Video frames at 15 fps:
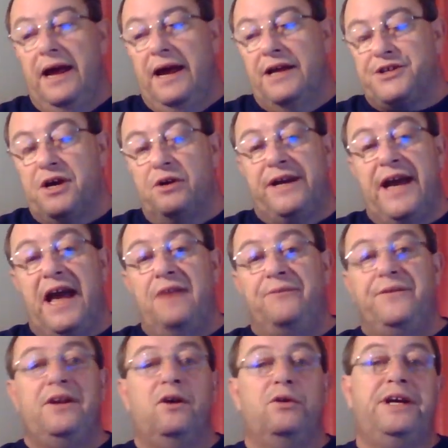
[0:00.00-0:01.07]
it's okay
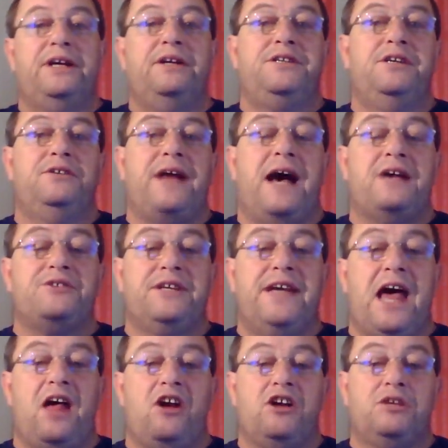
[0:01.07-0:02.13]
if you don't get the
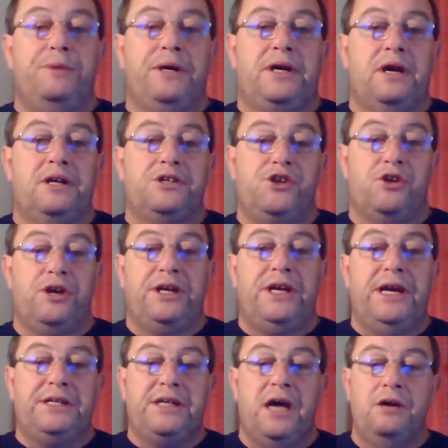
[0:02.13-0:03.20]
2,000 calories because you're in
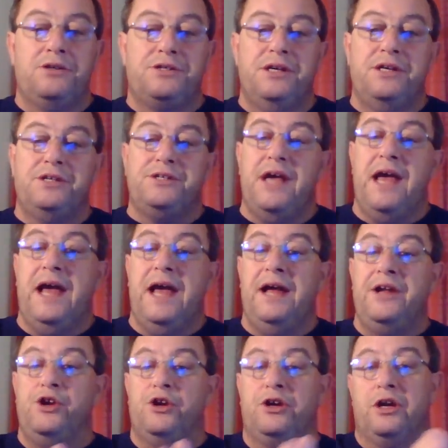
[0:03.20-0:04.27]
ketosis
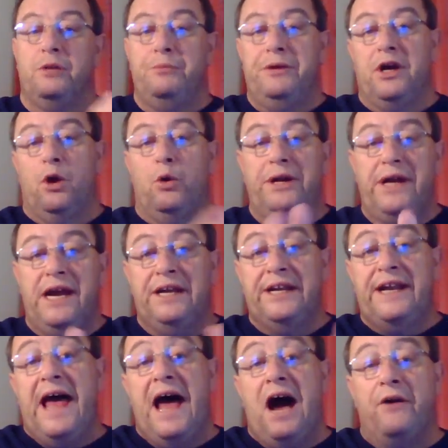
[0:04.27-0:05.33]
and you're going to be going in
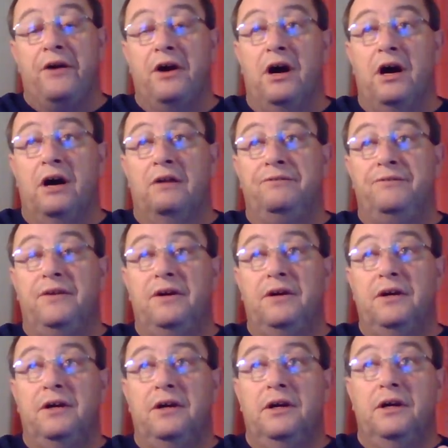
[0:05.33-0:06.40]
and out of
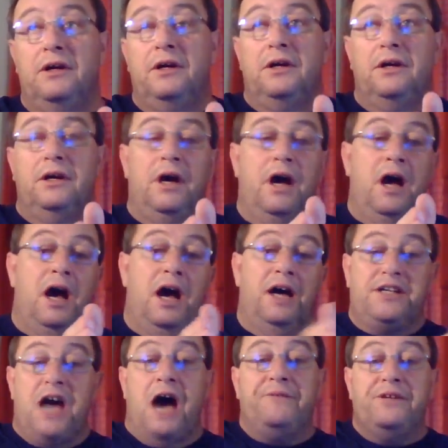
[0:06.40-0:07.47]

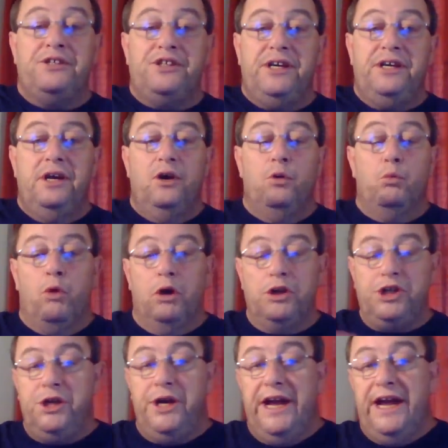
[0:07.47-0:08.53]
autophagy.
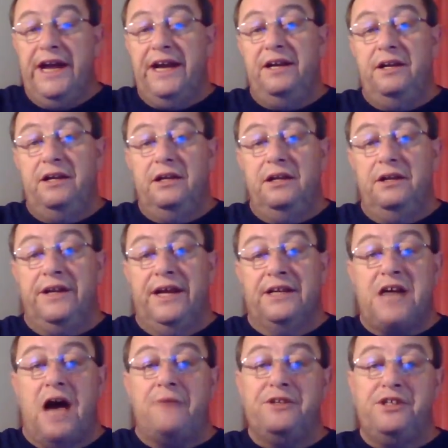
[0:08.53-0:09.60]
Once you eat, the
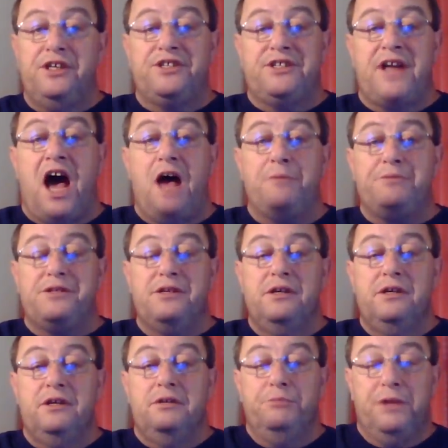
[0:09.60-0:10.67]
autophagy stops
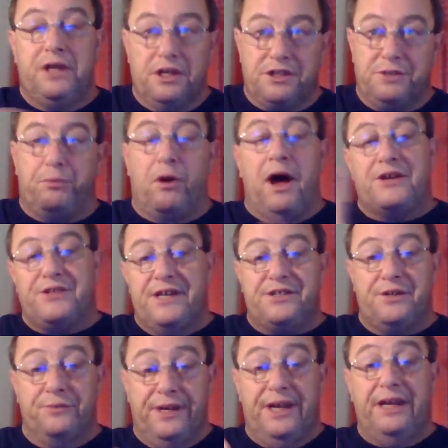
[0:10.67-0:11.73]
because the
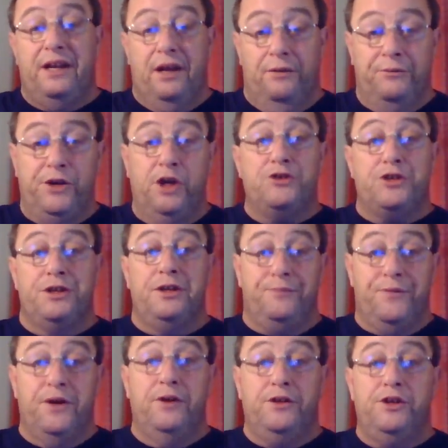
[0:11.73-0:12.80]
process of using the
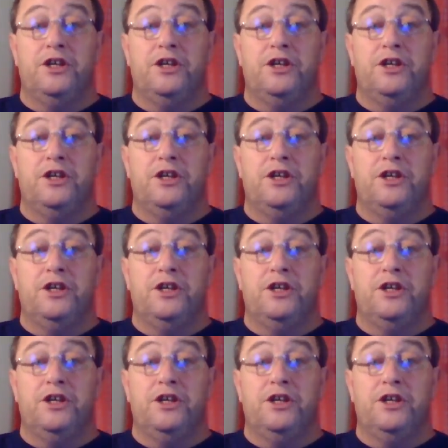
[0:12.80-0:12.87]
food